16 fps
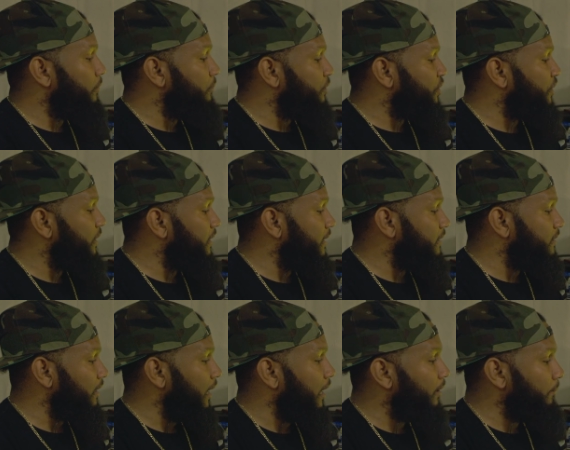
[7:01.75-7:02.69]
a machine
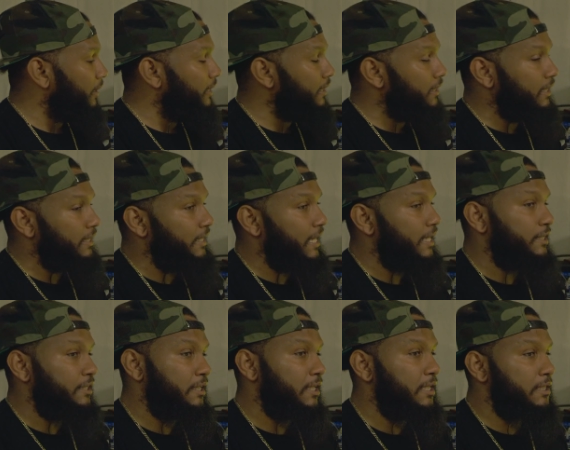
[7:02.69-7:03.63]
that's automated and
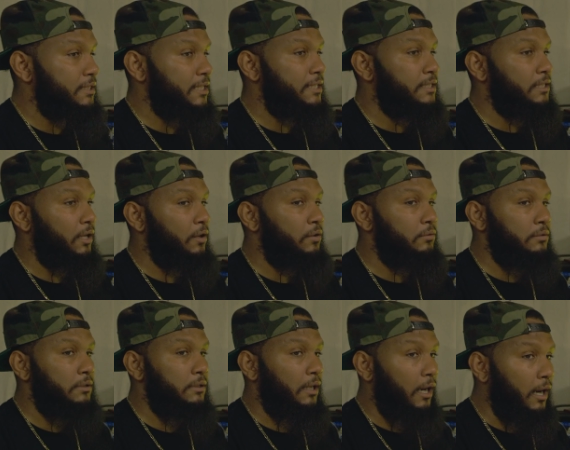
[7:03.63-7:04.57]
that does its
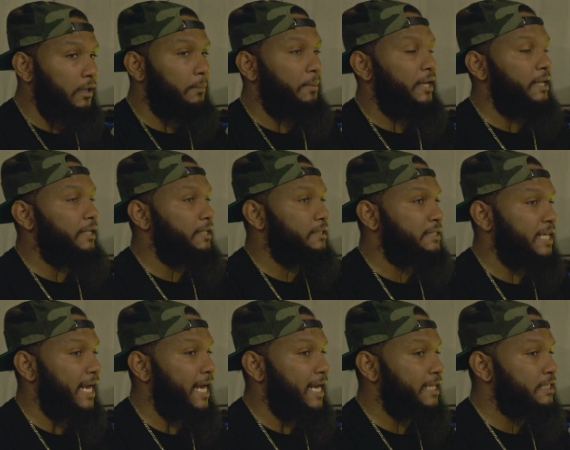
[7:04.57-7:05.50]
own automated
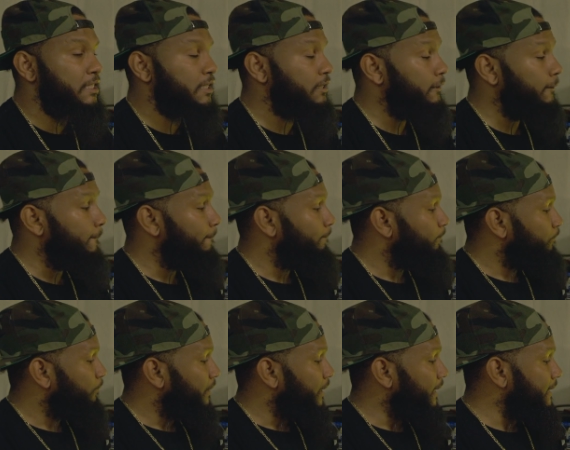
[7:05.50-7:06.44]
task,
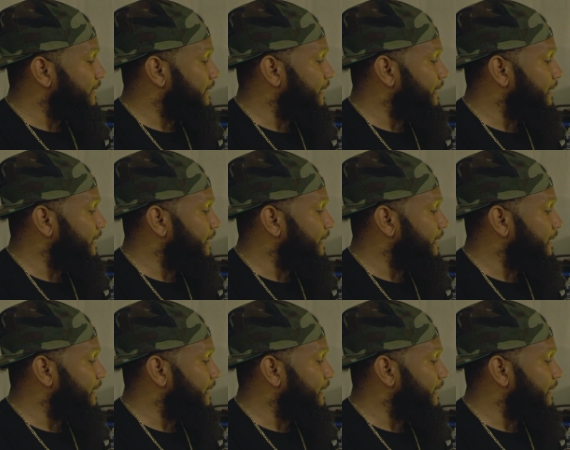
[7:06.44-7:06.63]
is